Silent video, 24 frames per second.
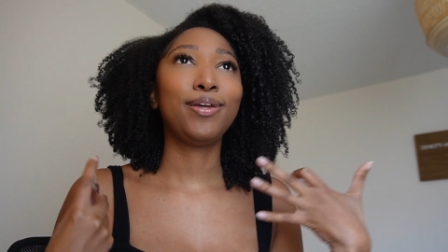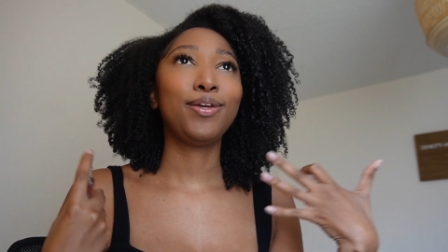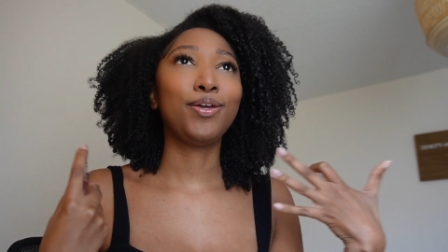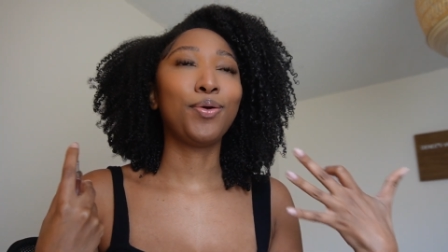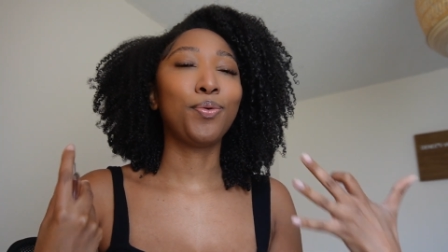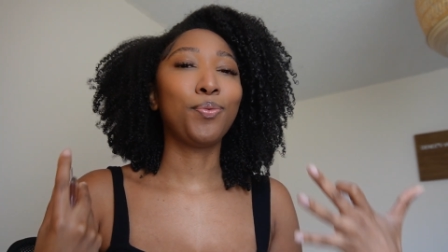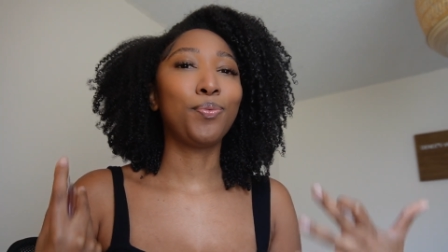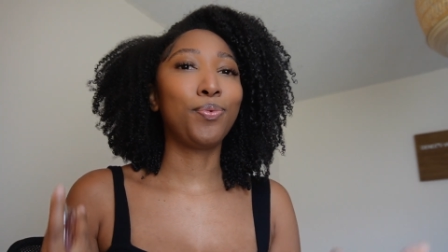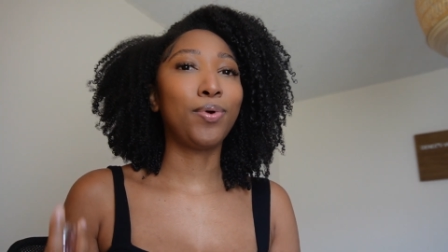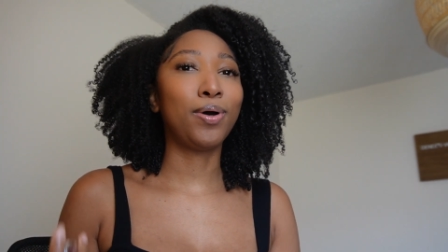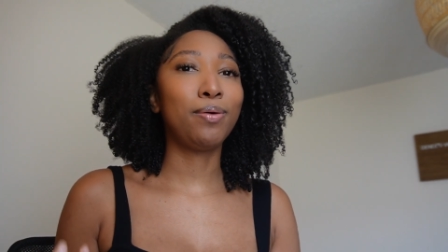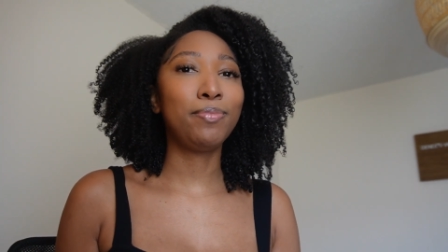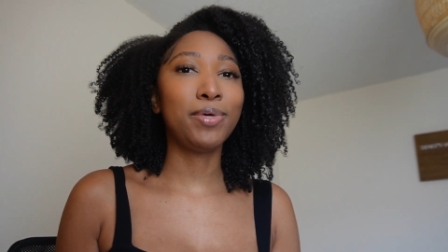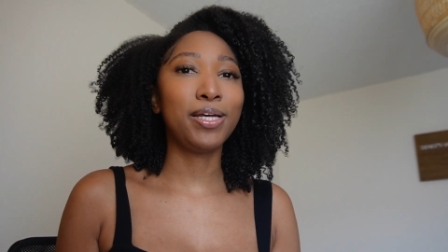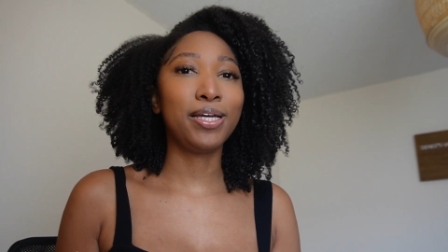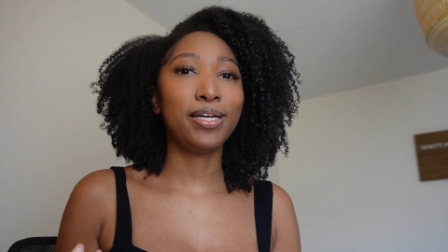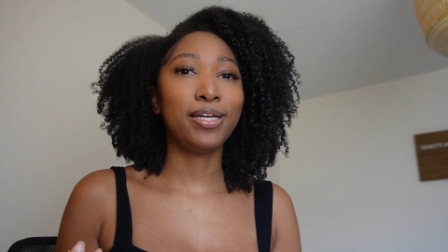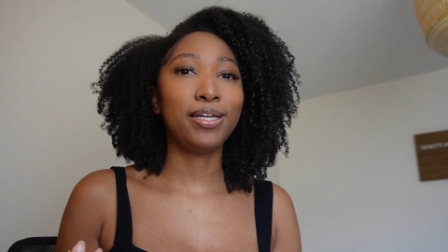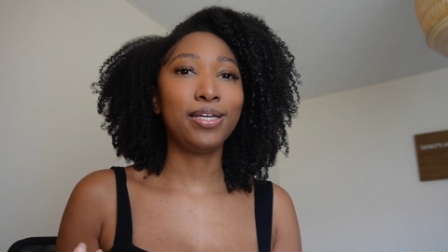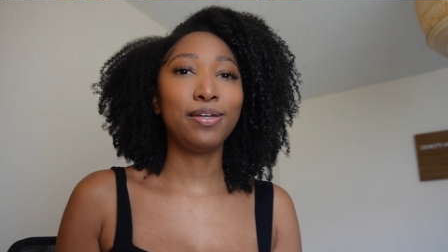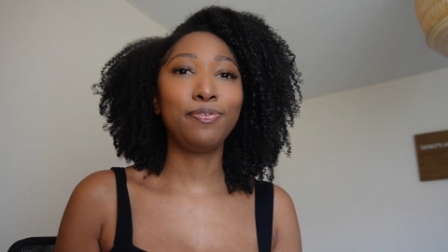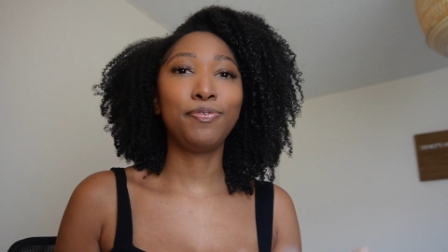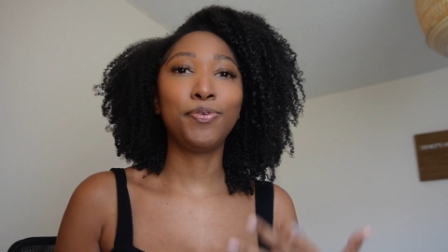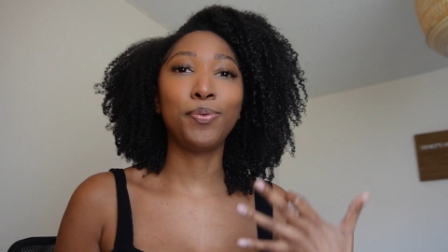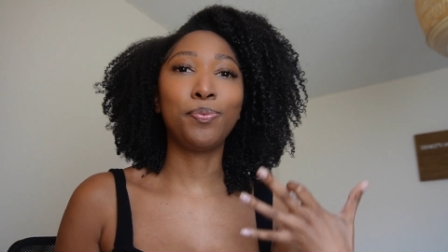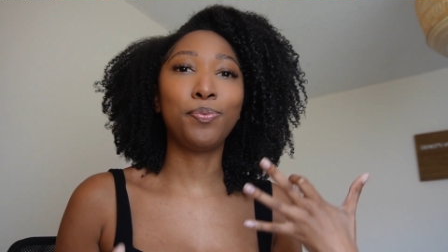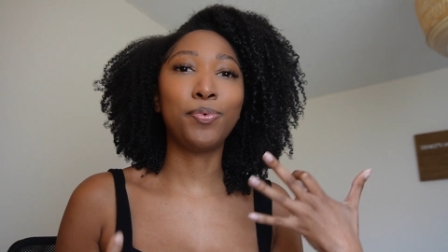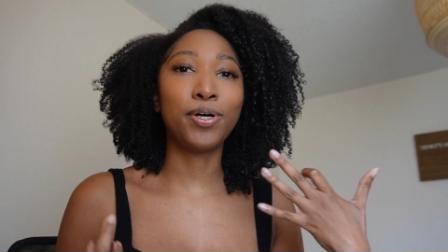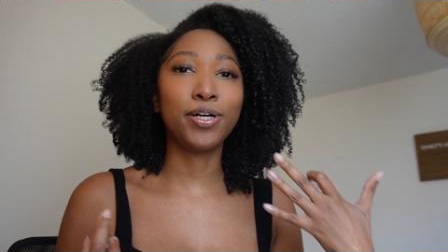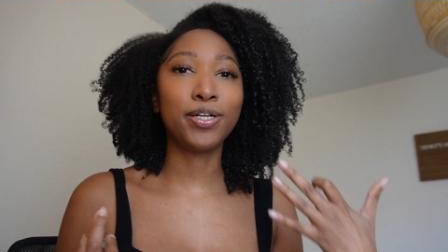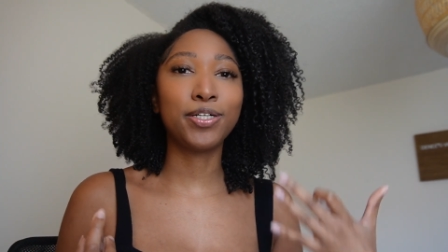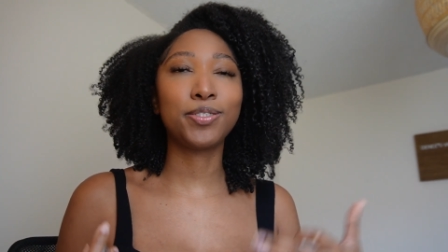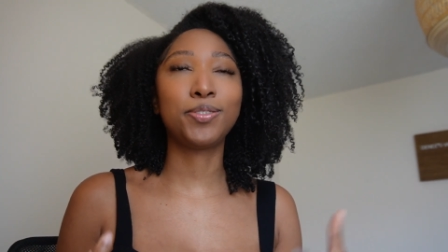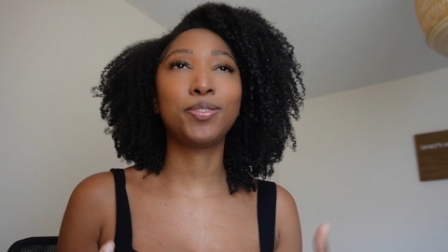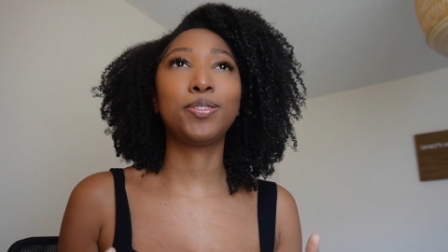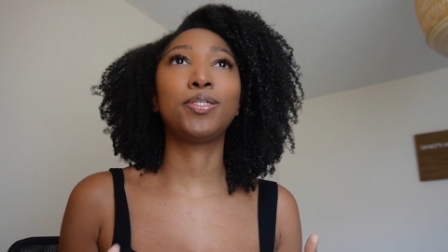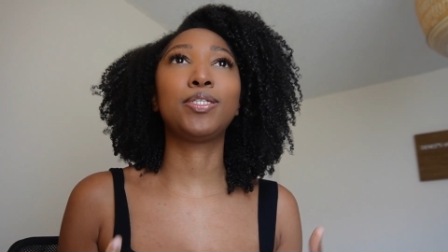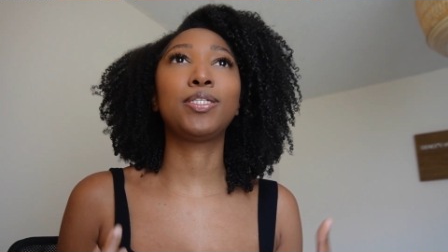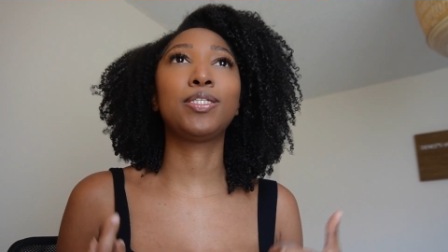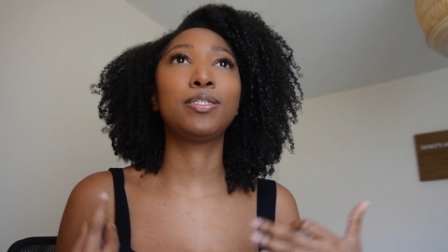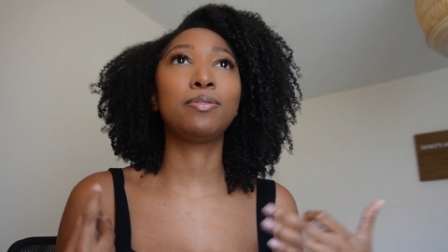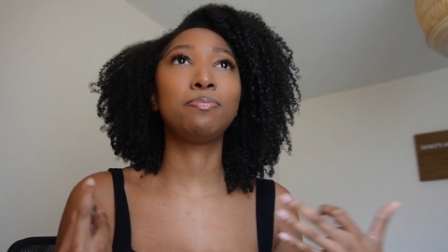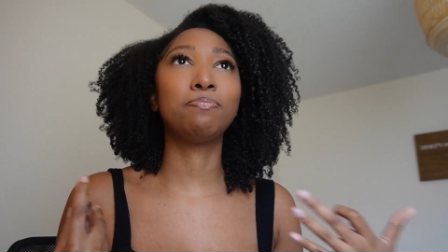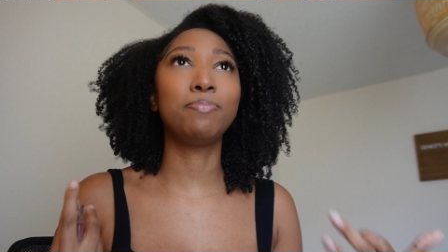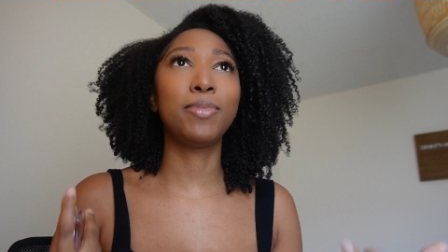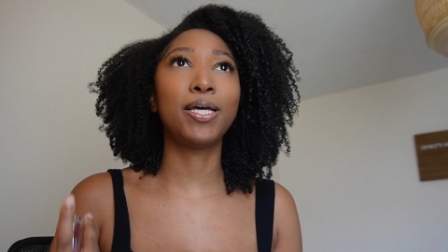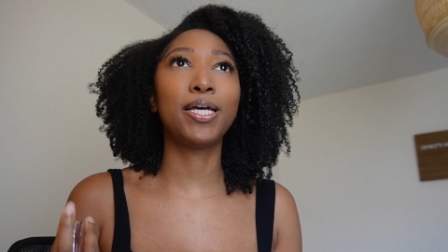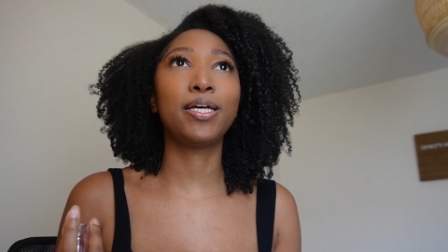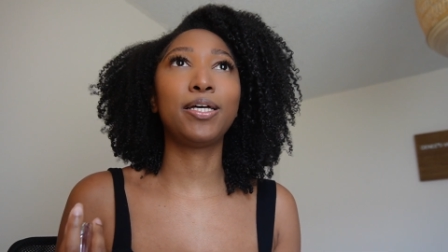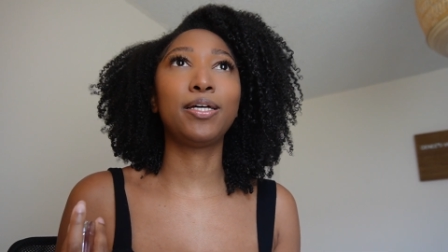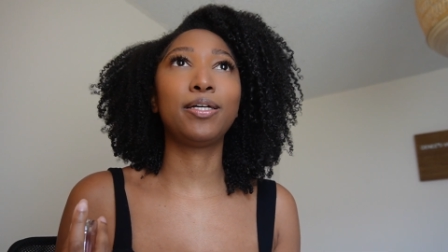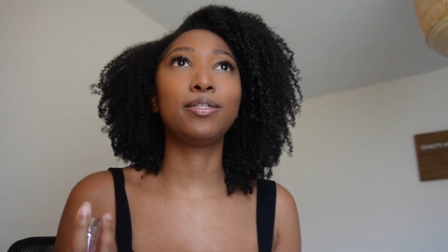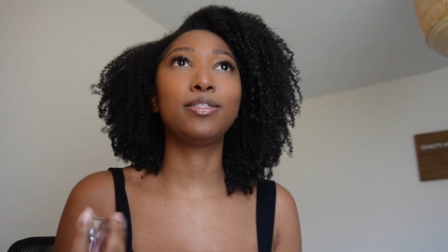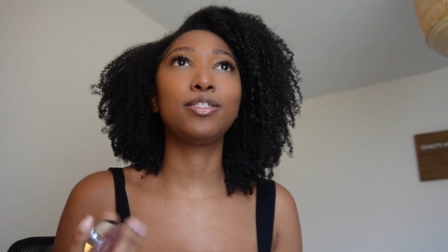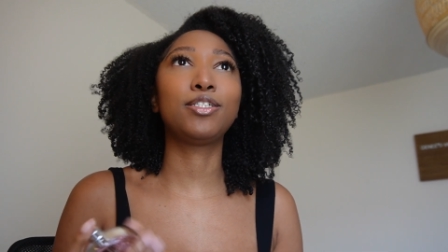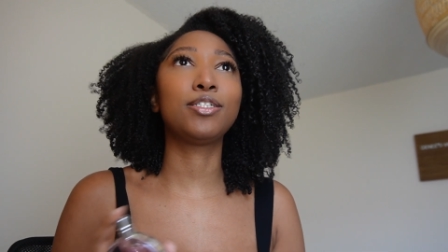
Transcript: your woman if you want her to smell